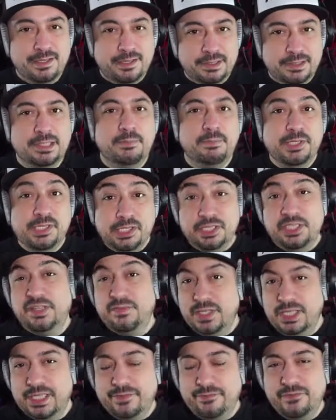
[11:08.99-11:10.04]
the position of
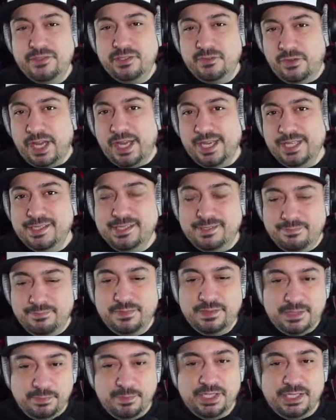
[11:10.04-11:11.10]
the divines,
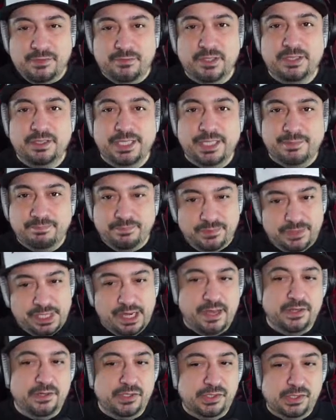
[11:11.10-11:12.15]
specifically
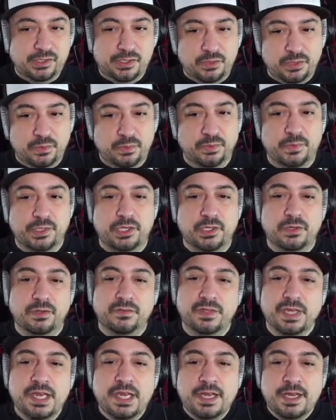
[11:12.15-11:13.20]
Talos, is the only one we know of.